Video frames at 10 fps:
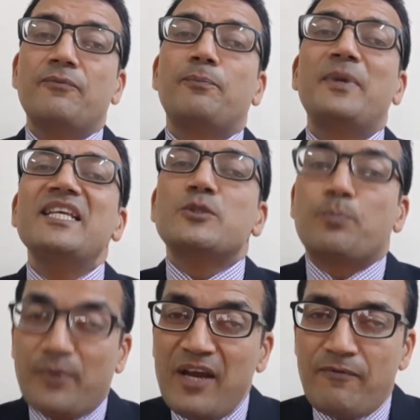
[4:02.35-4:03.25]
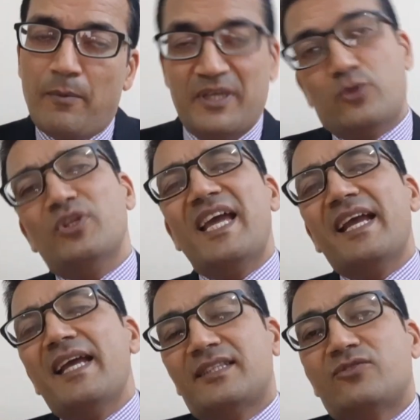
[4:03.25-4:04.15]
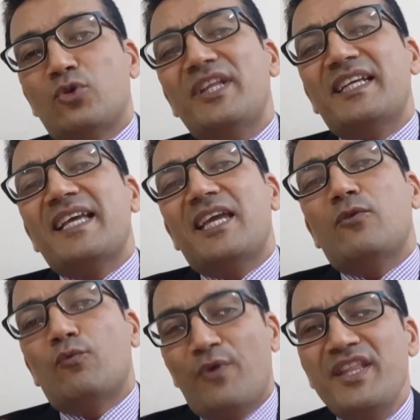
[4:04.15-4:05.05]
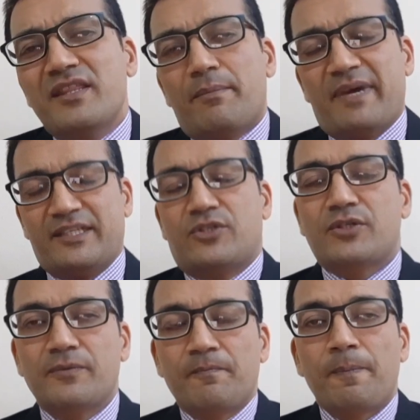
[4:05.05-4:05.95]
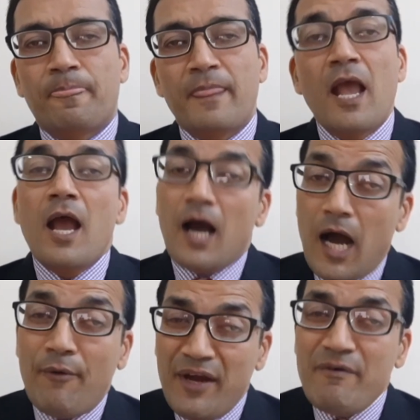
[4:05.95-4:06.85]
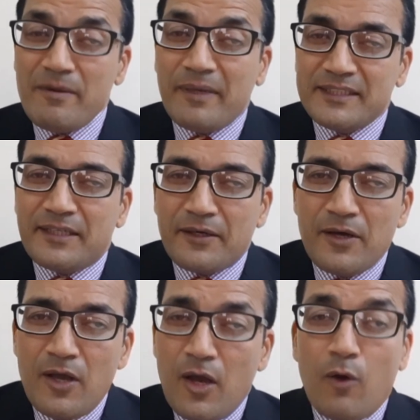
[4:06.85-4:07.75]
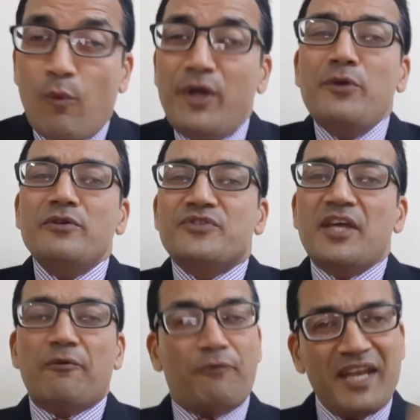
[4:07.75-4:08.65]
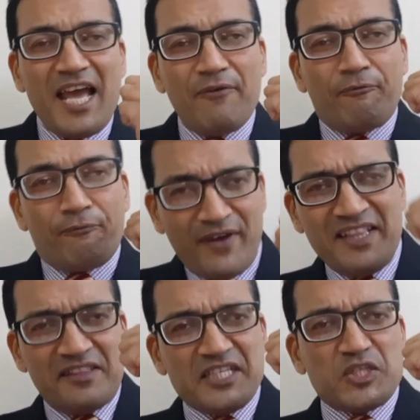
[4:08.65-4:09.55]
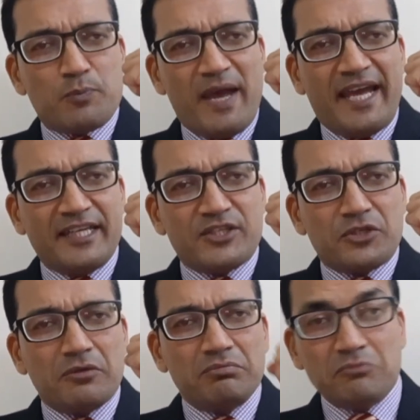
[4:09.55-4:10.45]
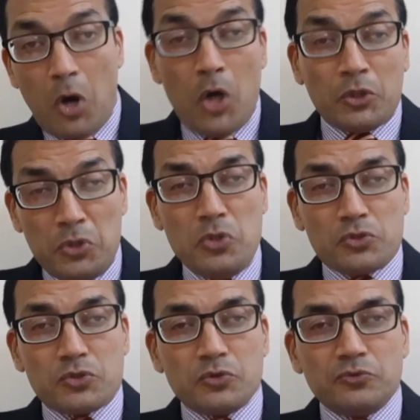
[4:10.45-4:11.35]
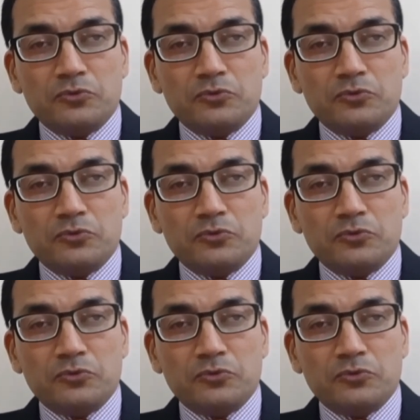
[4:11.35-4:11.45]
Please pray for me so that I can win the match. However, mother, what do you say? Will I win this match or lose?"